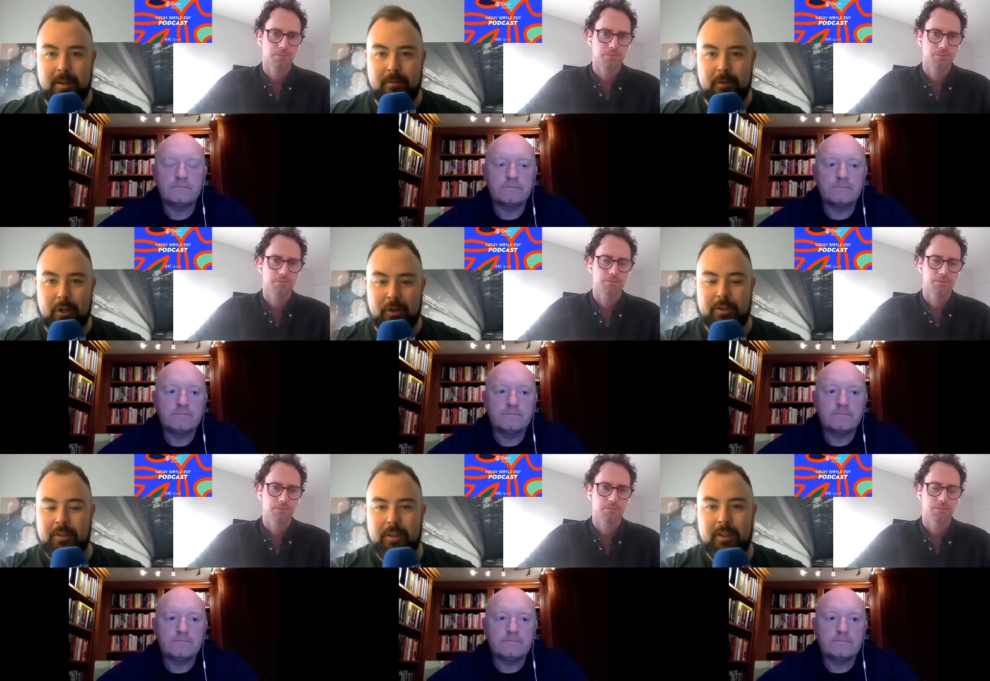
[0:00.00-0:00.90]
Speaker 1: if you
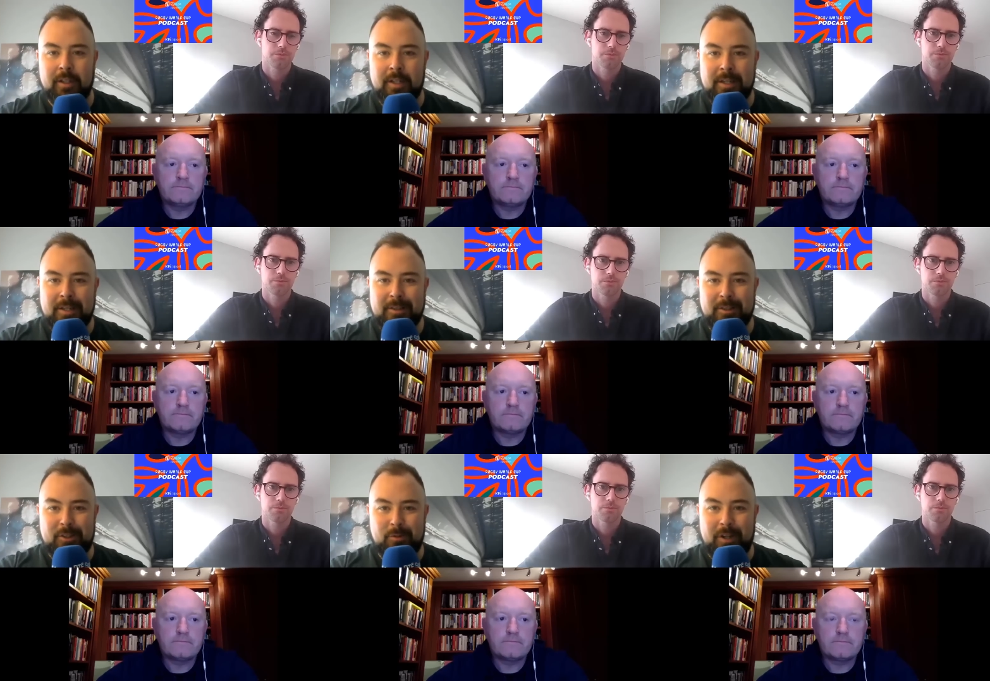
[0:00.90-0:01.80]
look at the
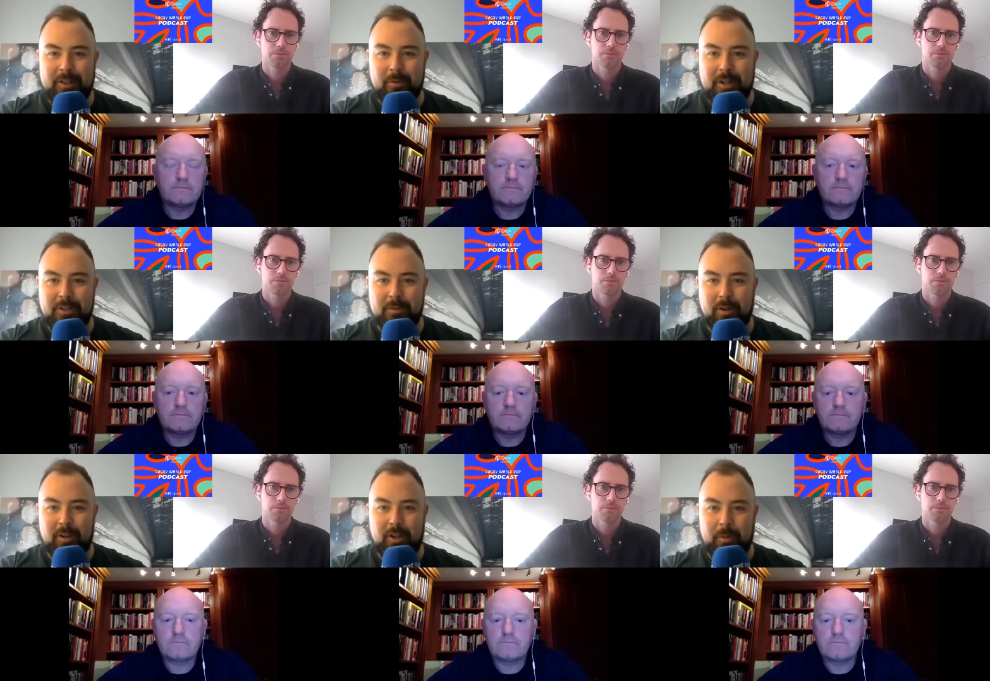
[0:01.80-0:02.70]
the squad that went to the
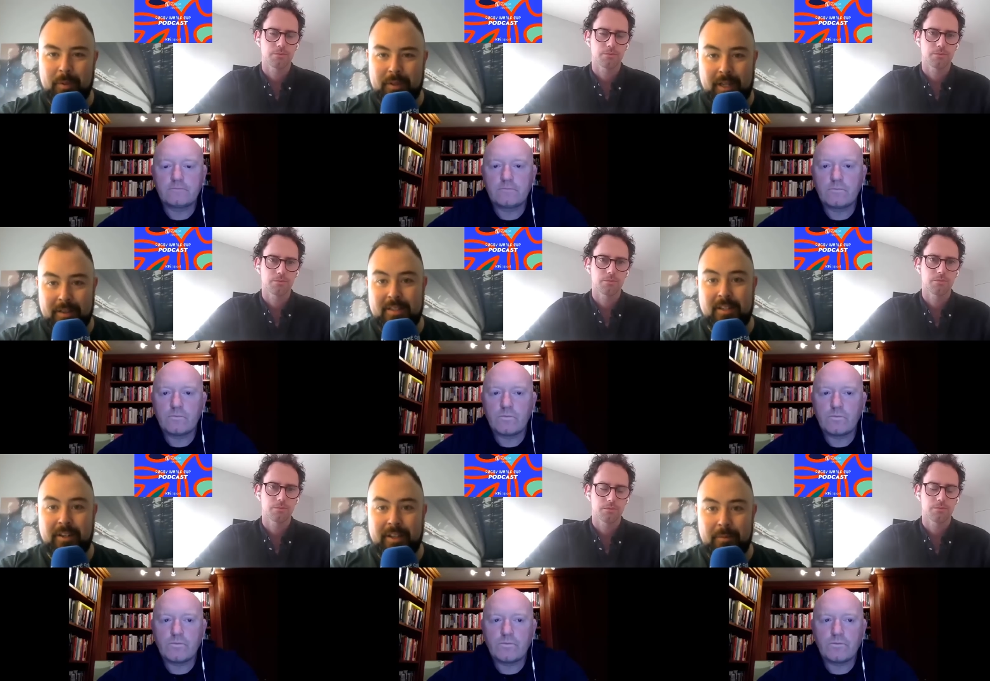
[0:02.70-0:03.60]
World Cup and the, and the
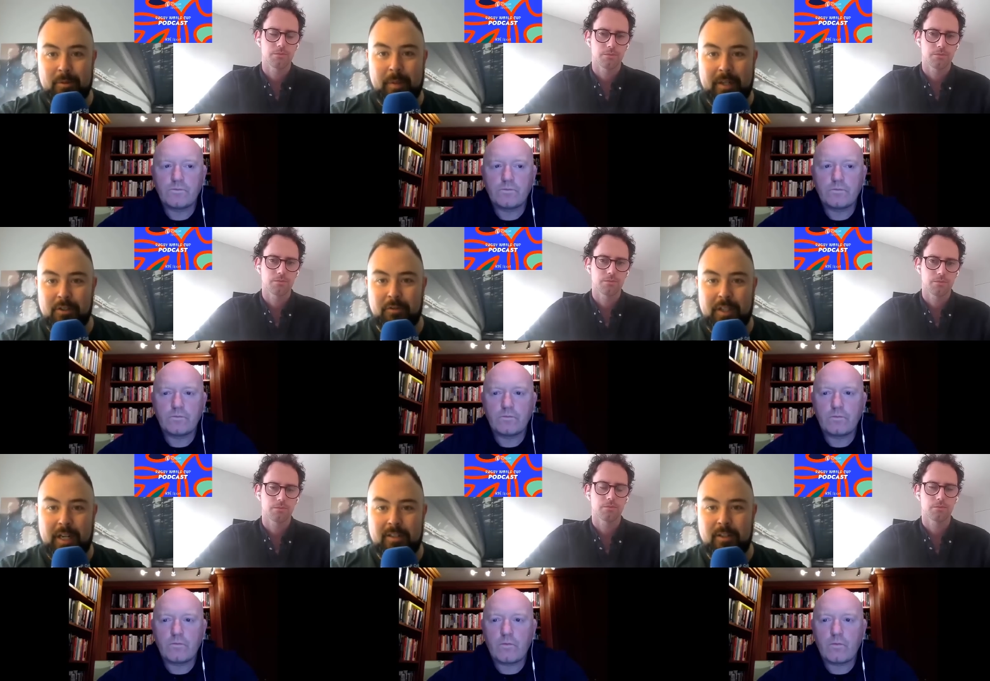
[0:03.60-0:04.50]
side that was picked
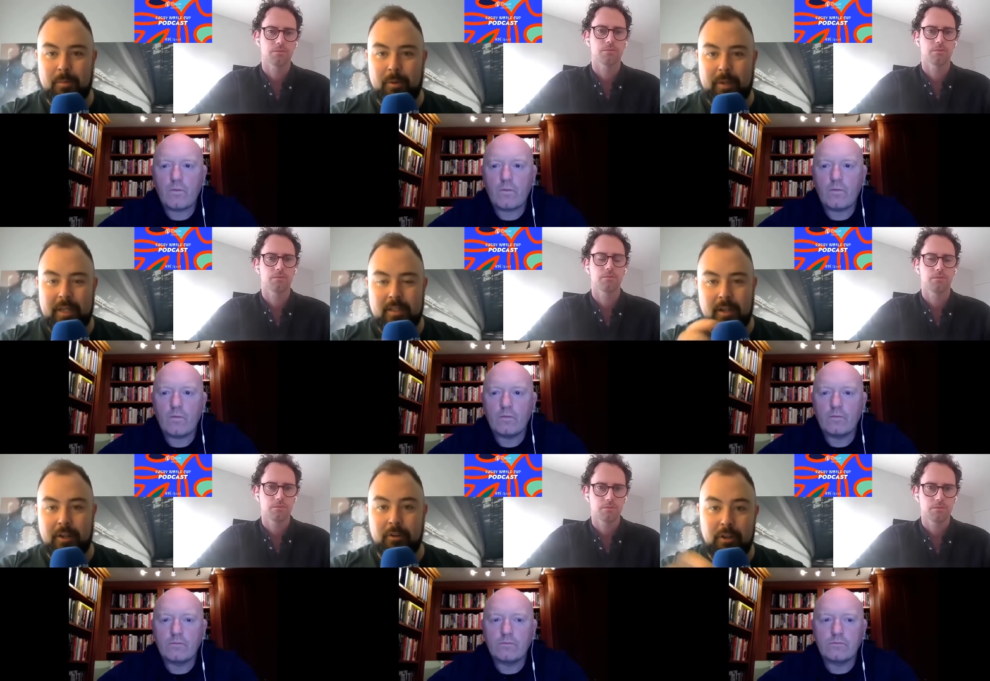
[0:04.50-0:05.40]
over the last couple of
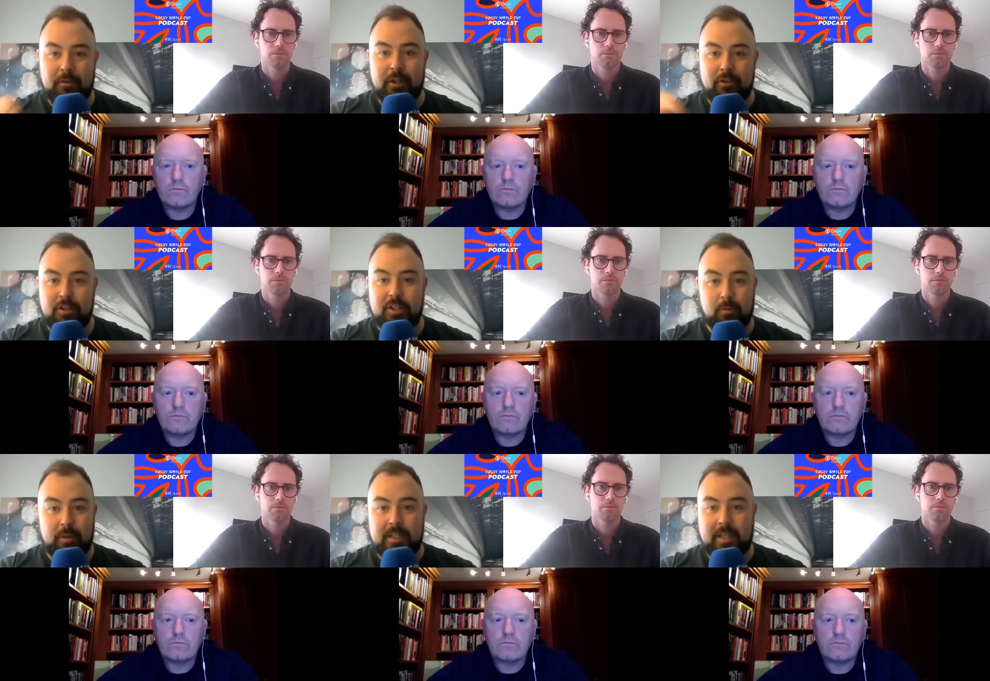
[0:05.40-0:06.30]
weeks. I know you've injuries
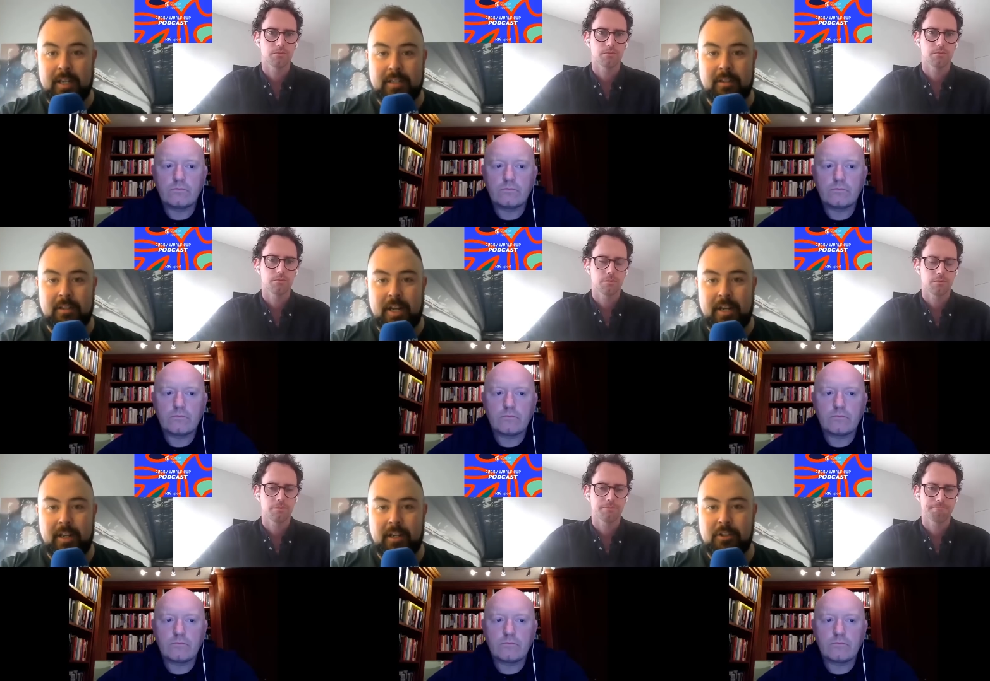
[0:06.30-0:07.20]
to Will Skelton and
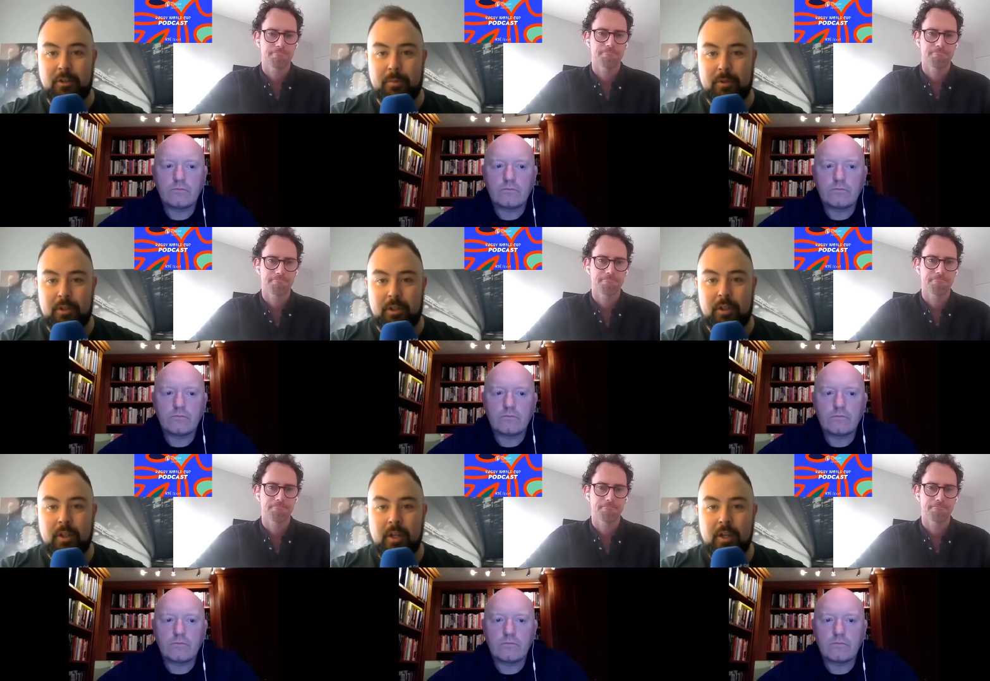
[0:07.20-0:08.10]
Tani Alaalatoa to
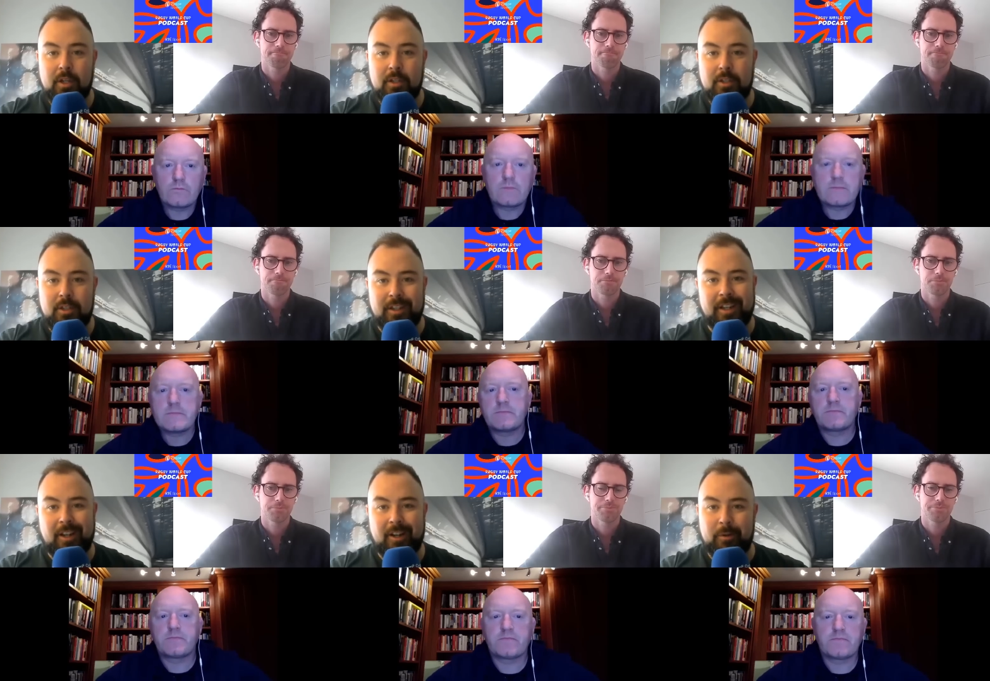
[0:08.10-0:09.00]
to
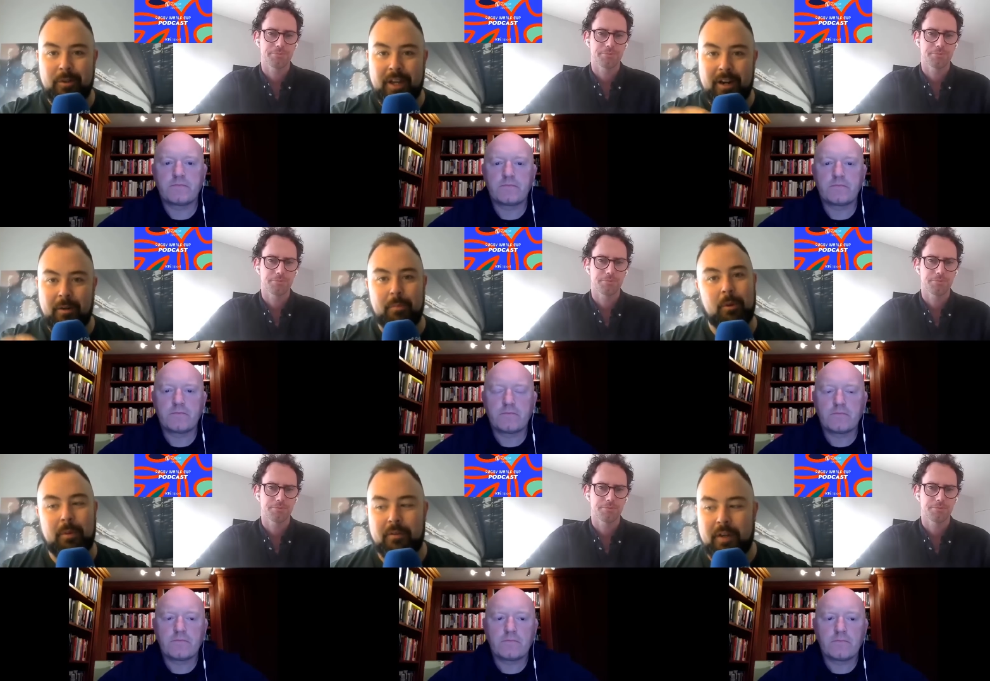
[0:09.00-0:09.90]
include there and
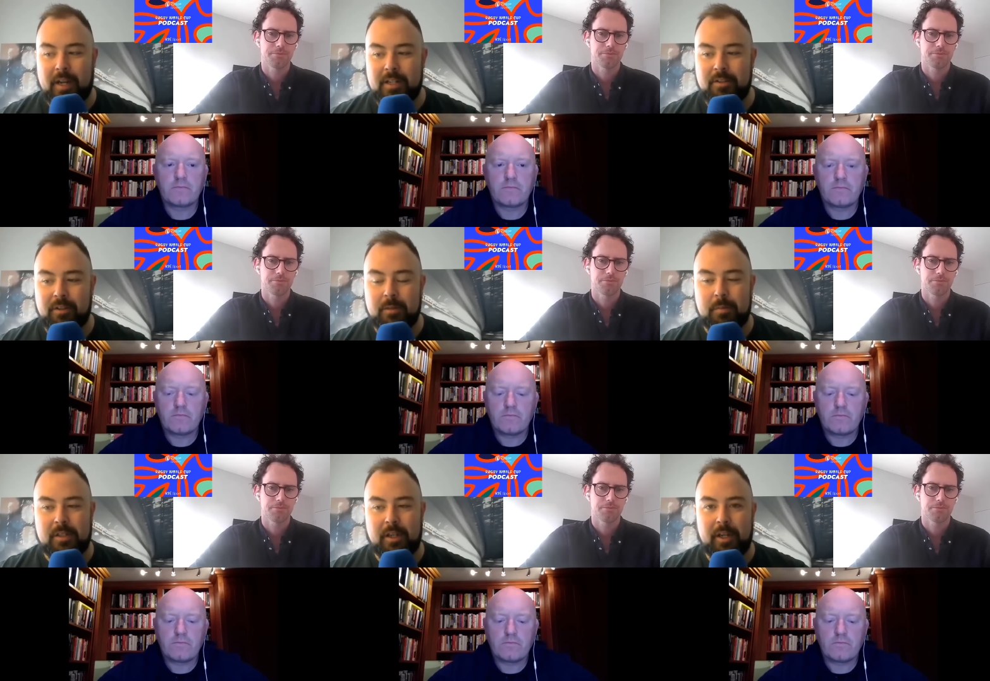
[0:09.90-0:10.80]
put a bit of an asterisk
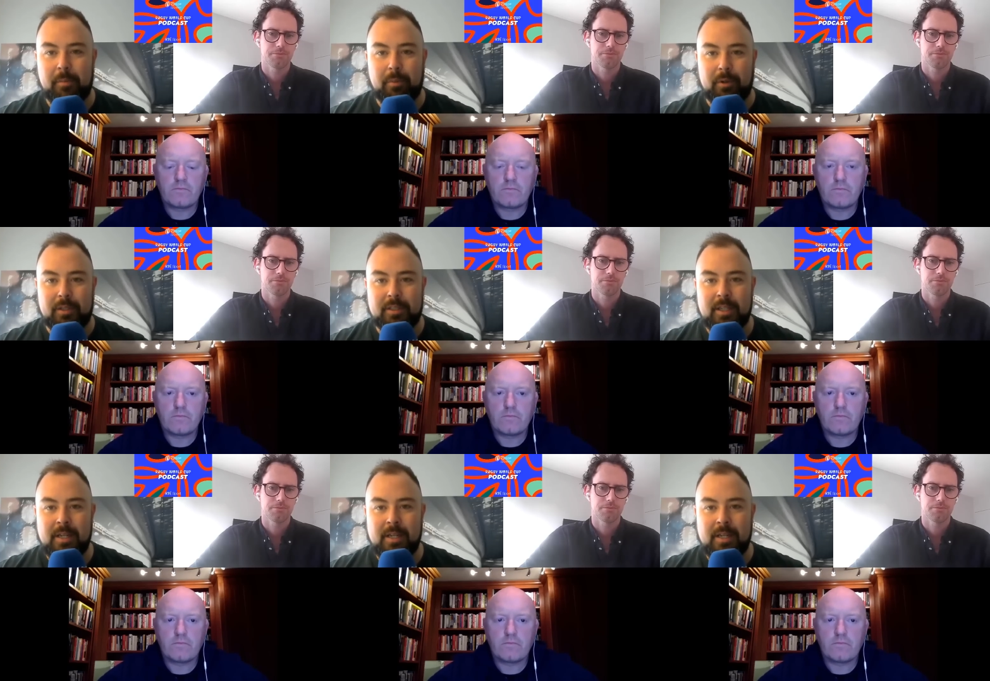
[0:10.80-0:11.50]
beside, but